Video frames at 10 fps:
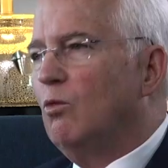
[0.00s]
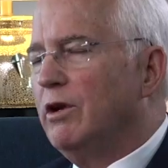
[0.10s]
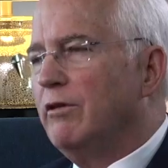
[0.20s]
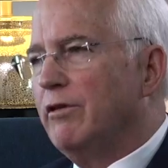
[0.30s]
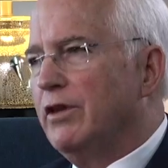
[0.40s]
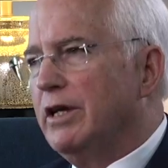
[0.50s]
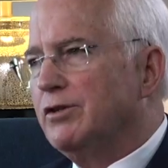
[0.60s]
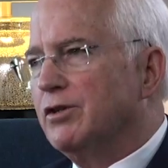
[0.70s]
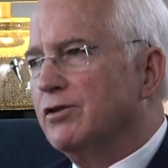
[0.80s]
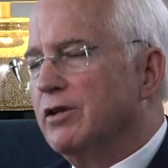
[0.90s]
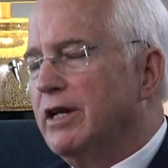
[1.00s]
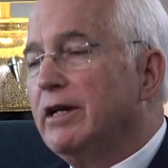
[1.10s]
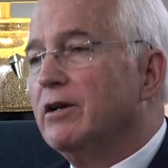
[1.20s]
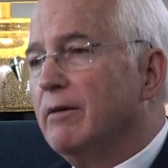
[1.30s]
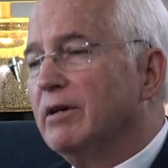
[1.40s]
One of the things is that
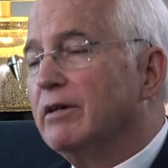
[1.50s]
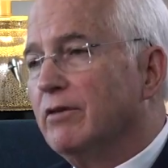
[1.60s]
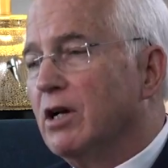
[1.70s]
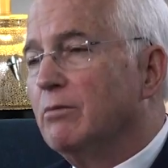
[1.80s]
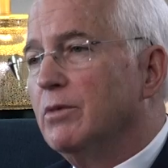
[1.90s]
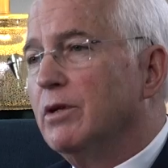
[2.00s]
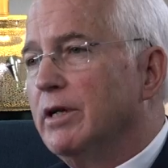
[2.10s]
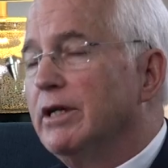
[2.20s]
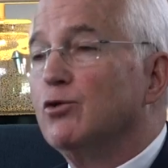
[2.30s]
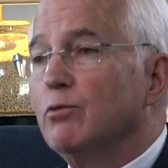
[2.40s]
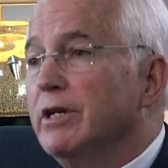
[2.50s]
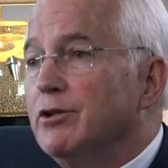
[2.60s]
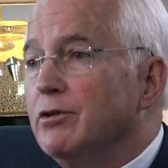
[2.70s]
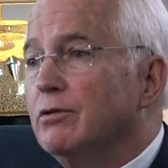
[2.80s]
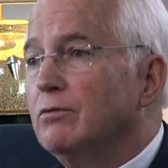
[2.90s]
economic development is
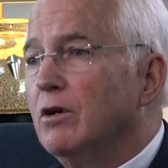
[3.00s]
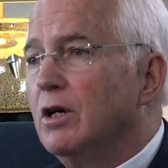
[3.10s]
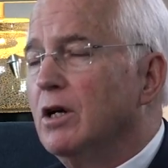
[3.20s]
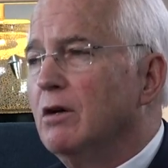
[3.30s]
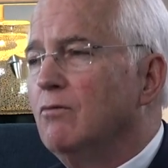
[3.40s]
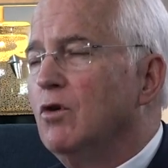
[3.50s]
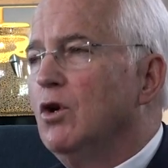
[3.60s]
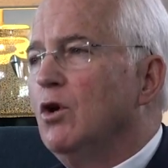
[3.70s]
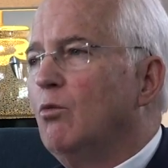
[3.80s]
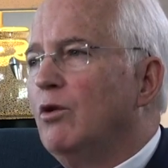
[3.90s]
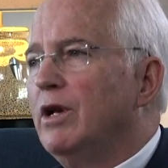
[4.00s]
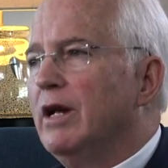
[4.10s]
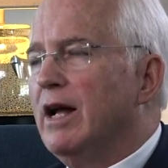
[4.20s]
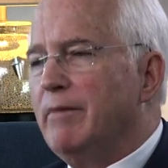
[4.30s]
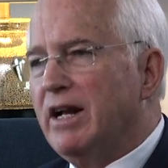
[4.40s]
regional. When
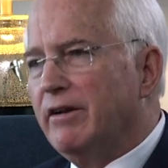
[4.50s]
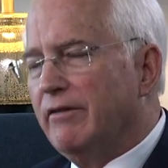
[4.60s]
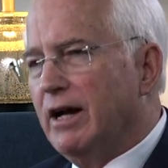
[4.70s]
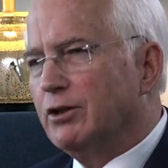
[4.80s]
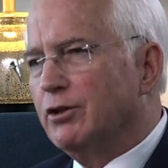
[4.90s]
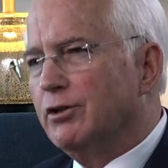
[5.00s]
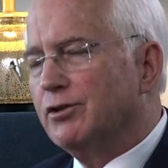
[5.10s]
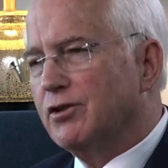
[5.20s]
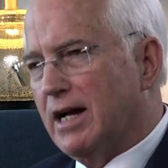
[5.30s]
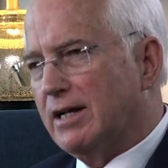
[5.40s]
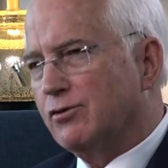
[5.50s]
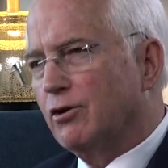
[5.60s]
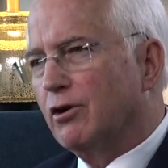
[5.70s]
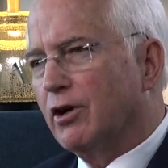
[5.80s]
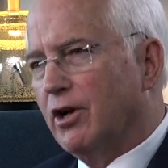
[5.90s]
a manufacturer decides
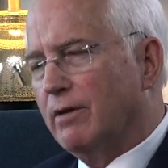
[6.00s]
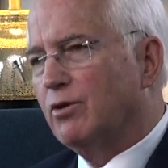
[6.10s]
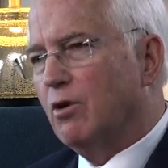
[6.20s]
they're going to come to